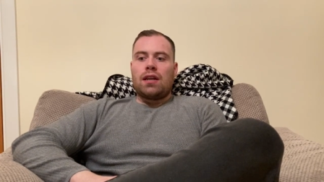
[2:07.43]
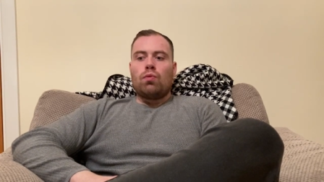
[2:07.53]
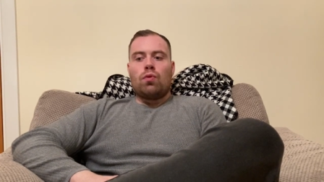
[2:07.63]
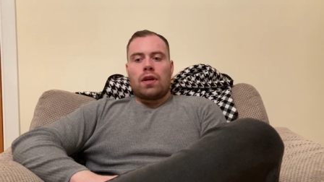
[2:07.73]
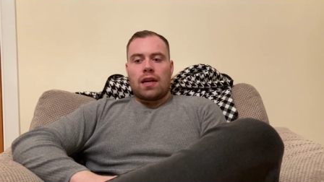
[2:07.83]

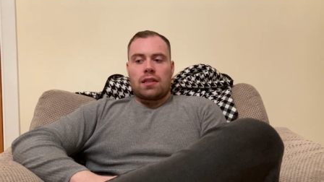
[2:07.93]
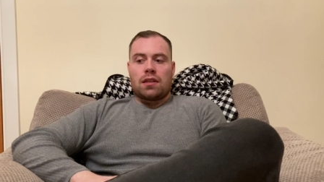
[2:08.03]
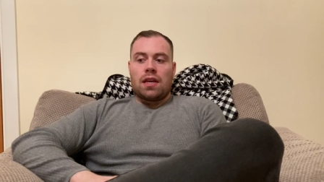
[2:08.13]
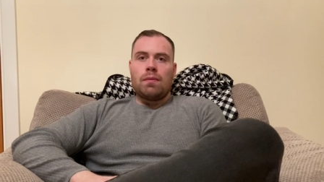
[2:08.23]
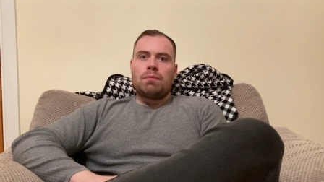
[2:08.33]
won anything.
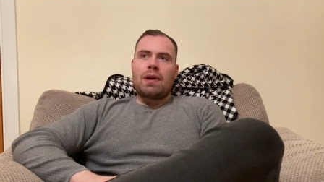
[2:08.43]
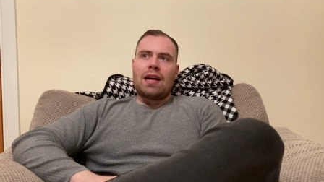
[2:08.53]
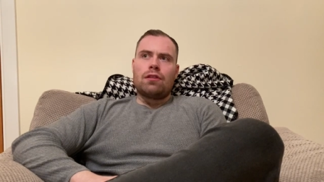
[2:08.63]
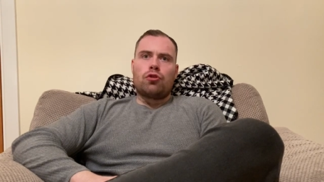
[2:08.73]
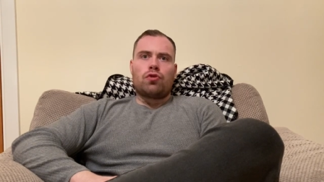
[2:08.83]
He was
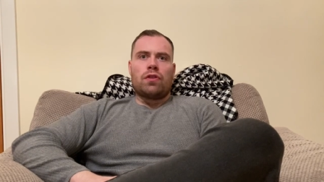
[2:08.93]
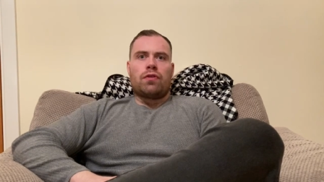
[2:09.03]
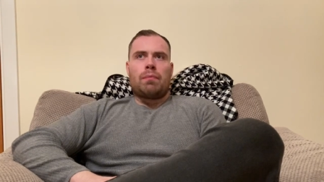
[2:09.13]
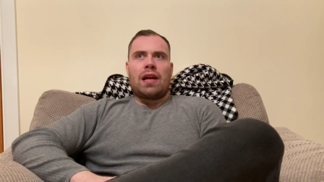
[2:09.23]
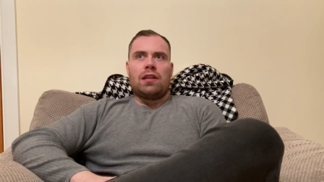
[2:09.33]
mandatory for
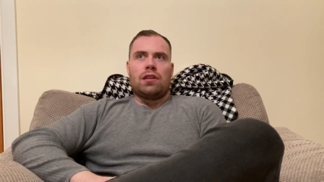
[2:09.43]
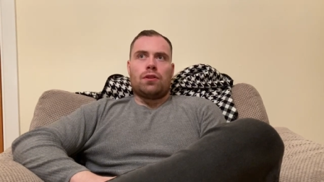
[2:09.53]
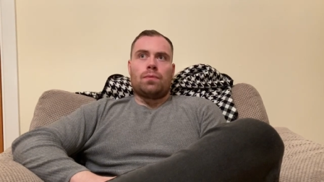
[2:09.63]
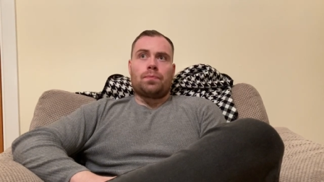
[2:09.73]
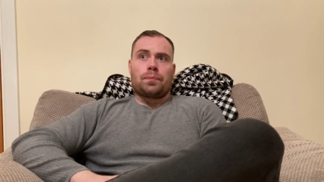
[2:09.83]

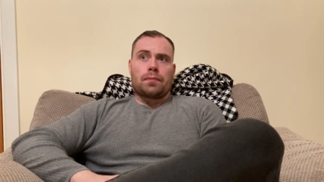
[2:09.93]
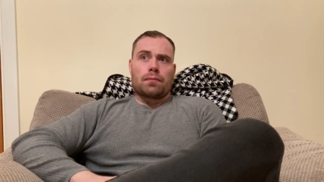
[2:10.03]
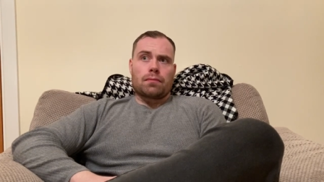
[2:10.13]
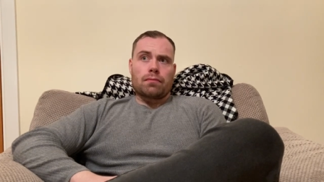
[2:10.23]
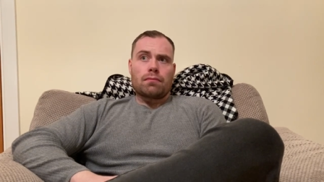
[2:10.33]
Bellew,
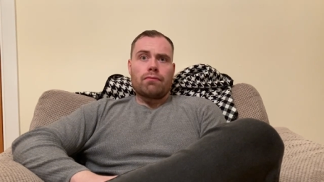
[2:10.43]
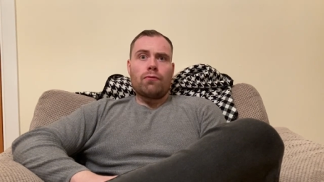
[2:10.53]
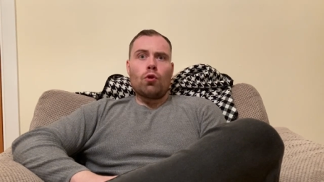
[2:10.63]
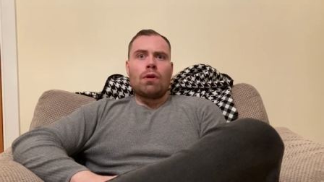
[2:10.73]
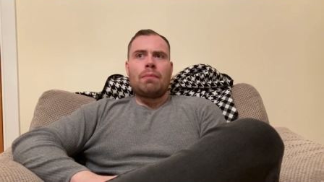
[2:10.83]

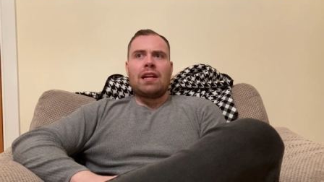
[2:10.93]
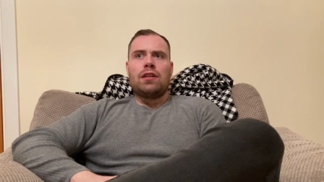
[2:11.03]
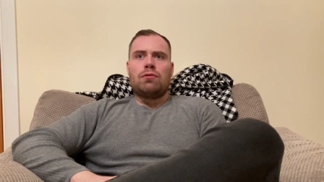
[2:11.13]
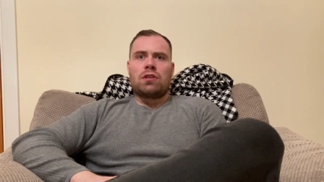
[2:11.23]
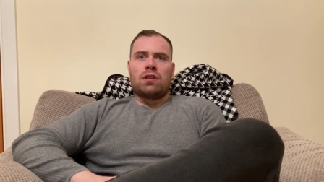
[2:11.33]
where Bellew
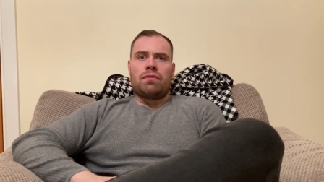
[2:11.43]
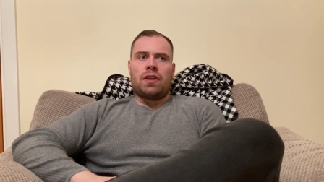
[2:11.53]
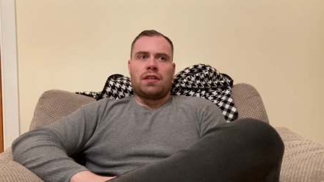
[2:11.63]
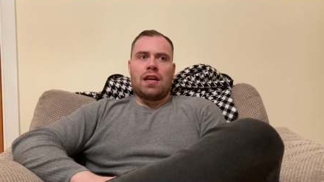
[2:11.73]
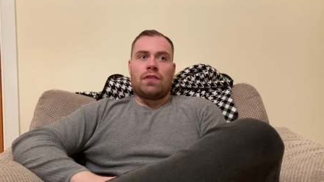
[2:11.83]
was going to
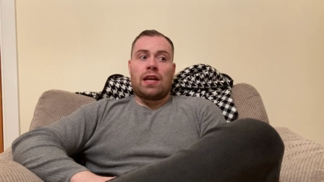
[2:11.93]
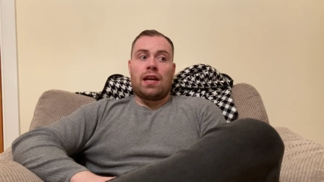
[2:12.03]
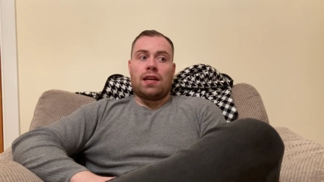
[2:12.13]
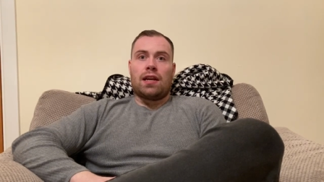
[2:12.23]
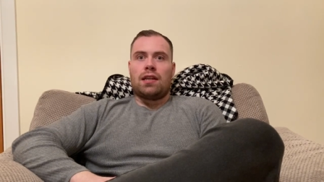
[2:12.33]
fight David
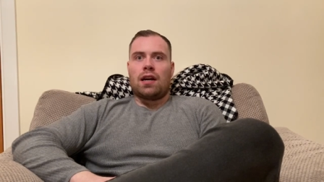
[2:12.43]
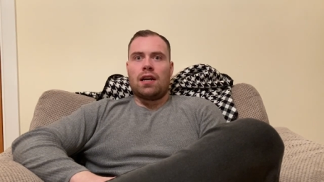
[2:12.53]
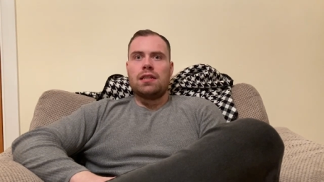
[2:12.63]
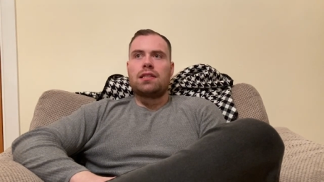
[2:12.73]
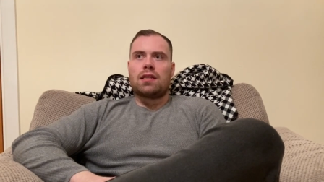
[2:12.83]
Haye. And in
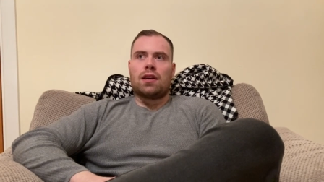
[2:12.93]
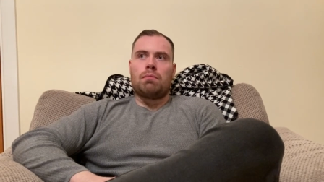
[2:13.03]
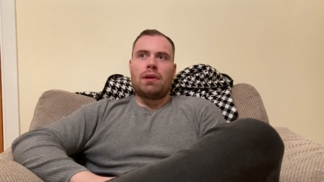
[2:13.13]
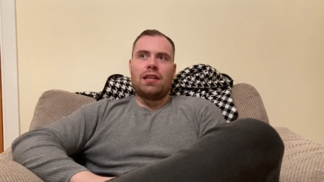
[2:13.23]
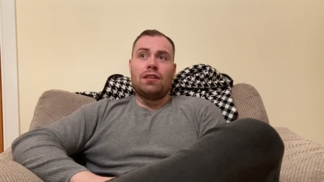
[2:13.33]
hindsight,
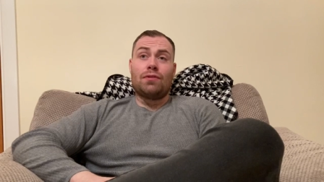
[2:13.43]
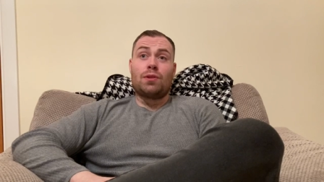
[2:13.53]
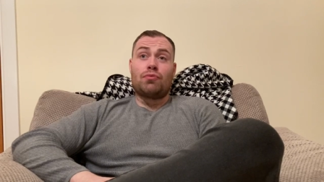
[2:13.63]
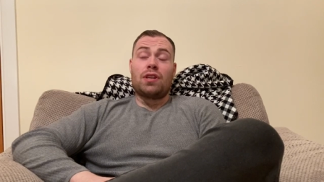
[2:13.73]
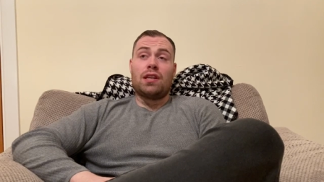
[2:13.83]
Bellew
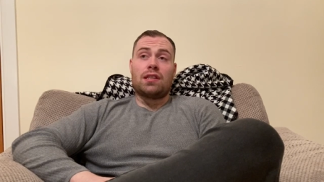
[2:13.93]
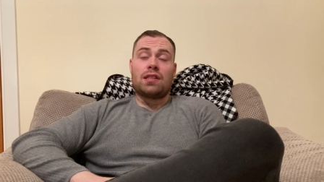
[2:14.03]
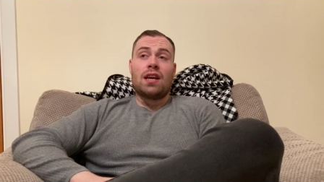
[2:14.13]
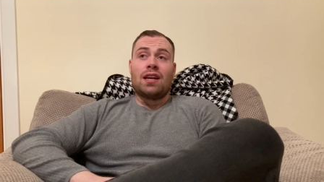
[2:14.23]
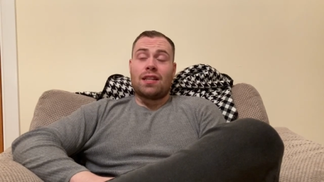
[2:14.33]
versus
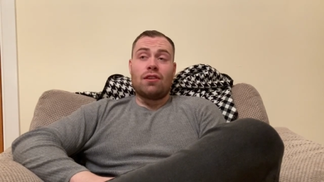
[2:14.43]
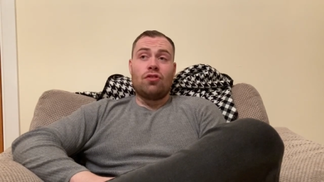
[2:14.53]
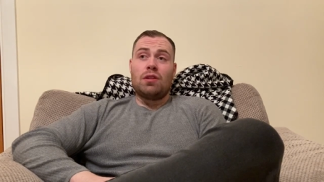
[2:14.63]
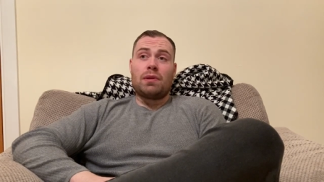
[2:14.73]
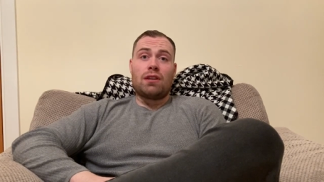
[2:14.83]
Briadis, that
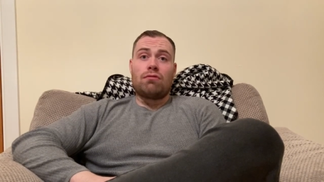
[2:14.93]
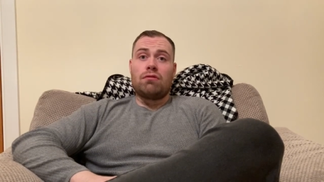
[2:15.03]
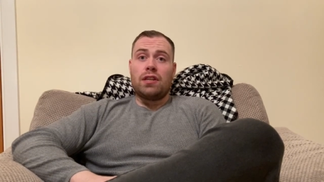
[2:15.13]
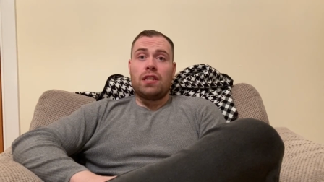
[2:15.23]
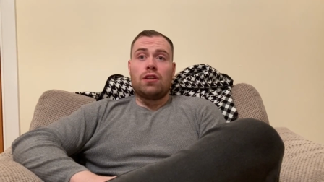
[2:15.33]
could have been a
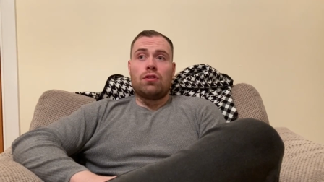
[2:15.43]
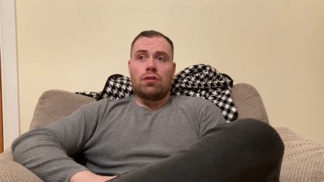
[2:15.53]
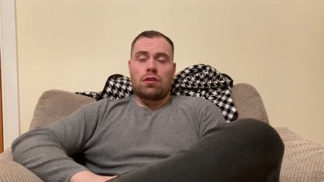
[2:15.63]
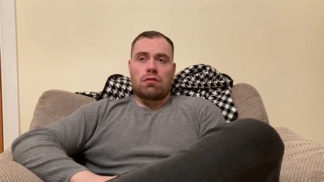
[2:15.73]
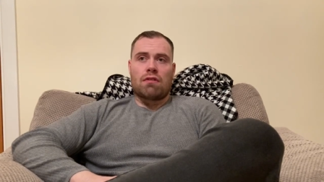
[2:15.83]
really
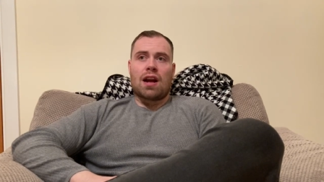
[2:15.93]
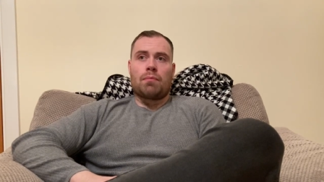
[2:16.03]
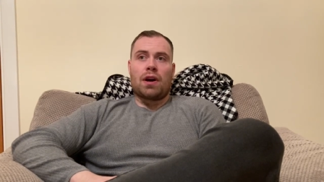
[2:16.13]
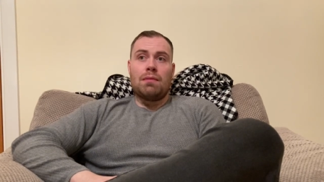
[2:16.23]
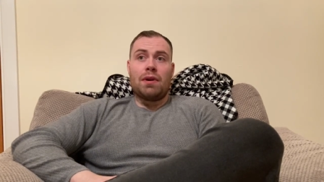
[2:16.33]
good
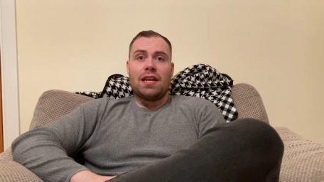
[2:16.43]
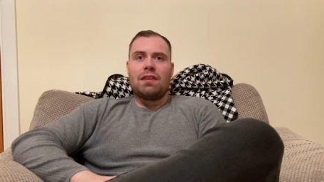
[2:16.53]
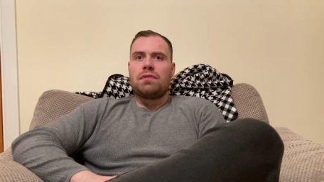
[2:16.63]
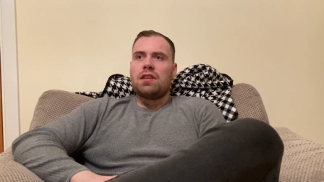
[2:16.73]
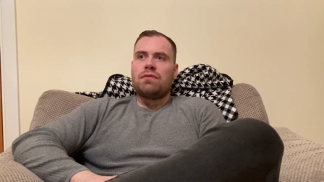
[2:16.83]
scrap. I might
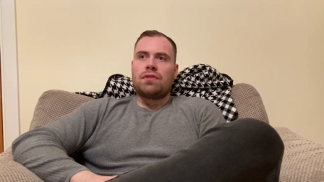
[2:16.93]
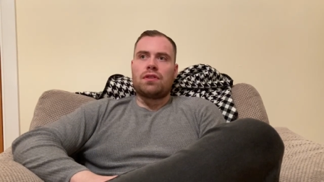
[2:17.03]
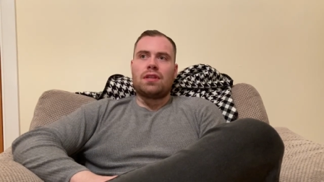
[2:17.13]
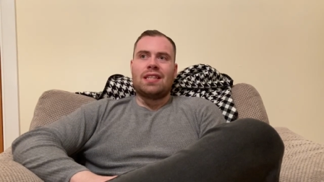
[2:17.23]
have even...